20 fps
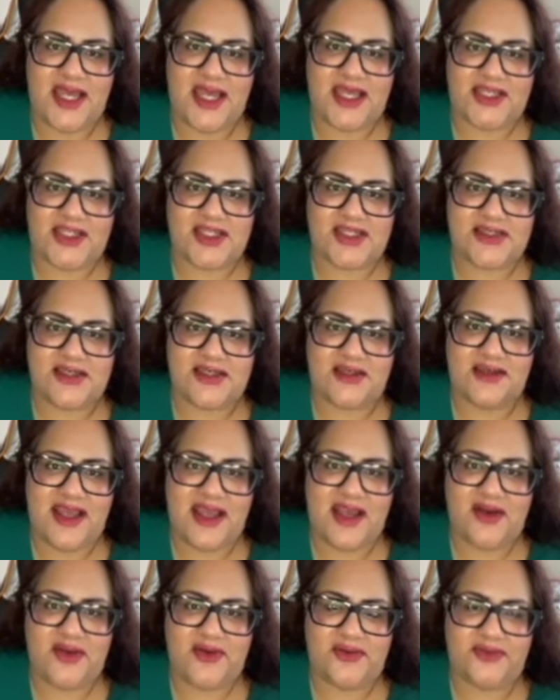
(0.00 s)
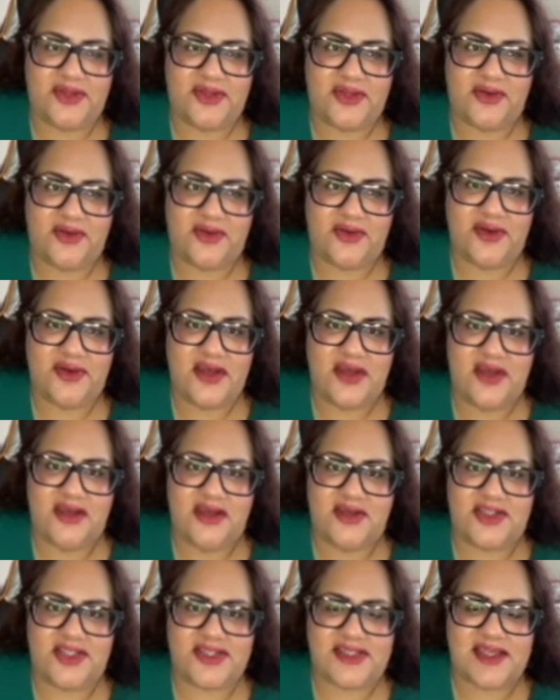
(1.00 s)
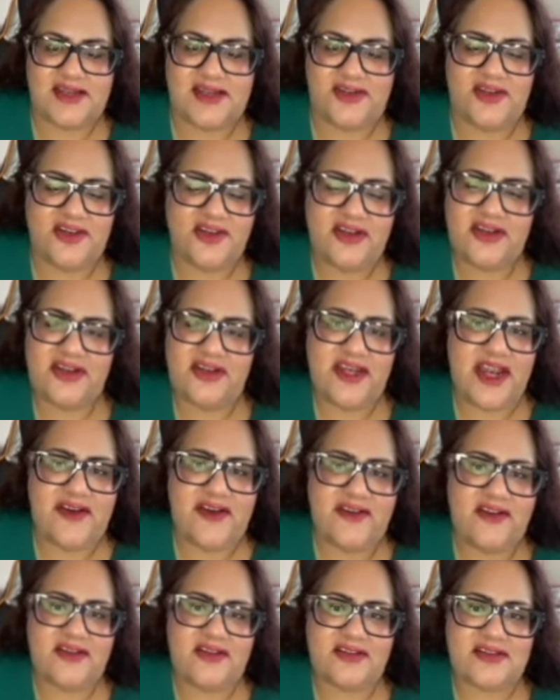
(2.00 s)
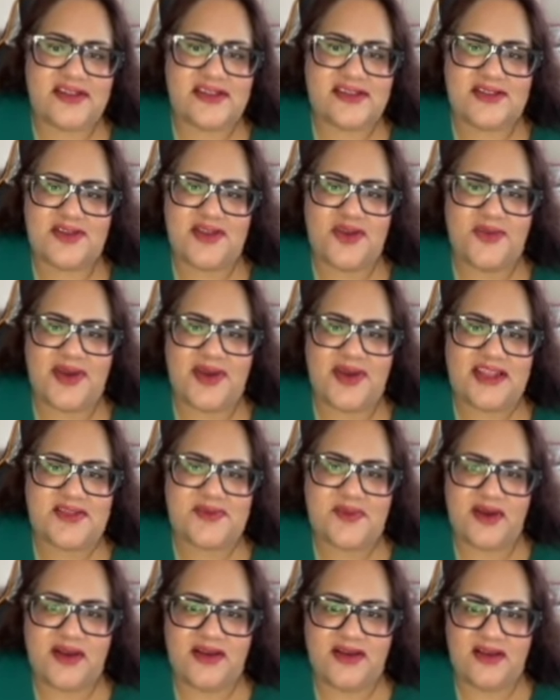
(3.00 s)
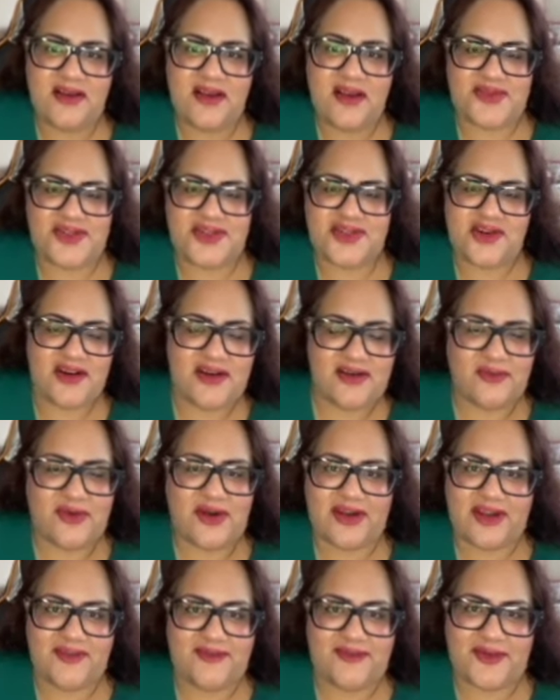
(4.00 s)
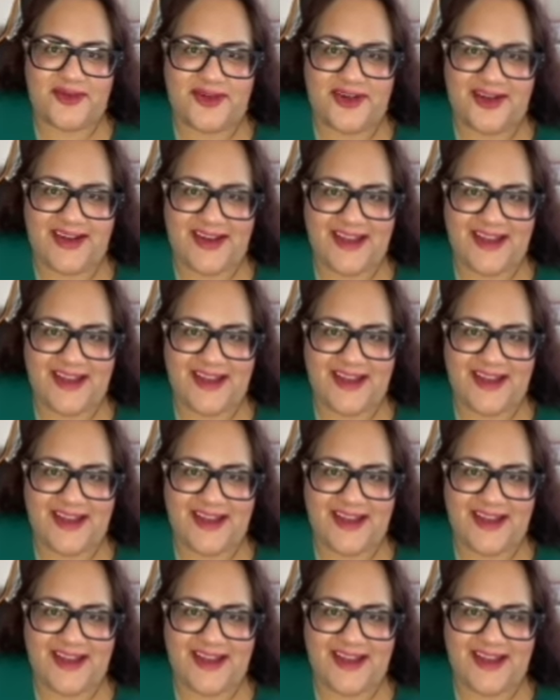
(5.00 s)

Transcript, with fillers: And she said, now, you know, she's like, you're going to inherit all this. So you might as well start working for it.